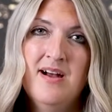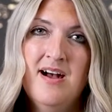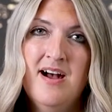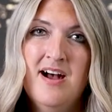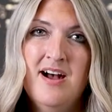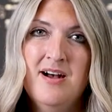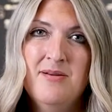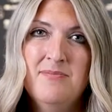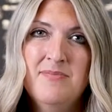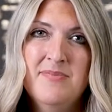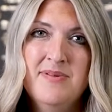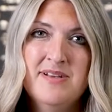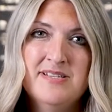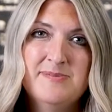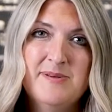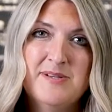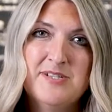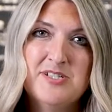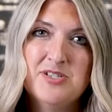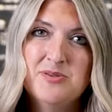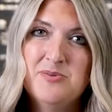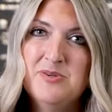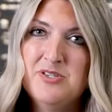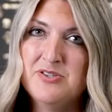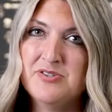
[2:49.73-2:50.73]

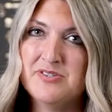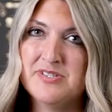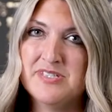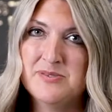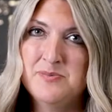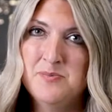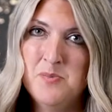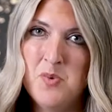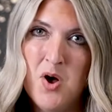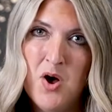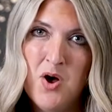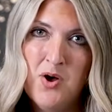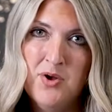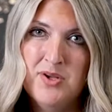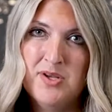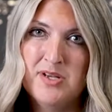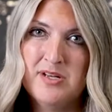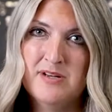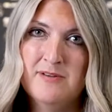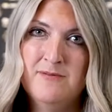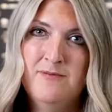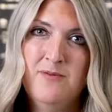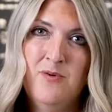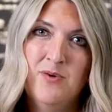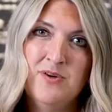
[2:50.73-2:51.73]
Especially when you're small, you
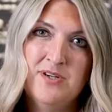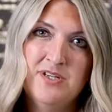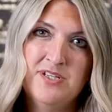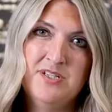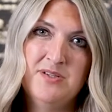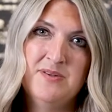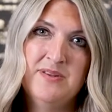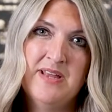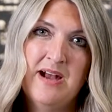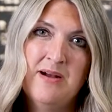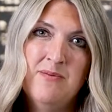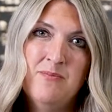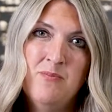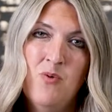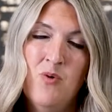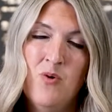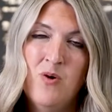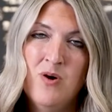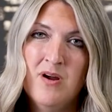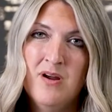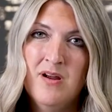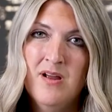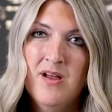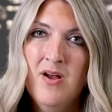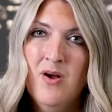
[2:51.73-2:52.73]
can afford to do that
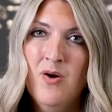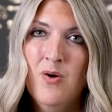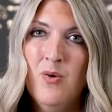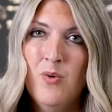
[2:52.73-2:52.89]
more.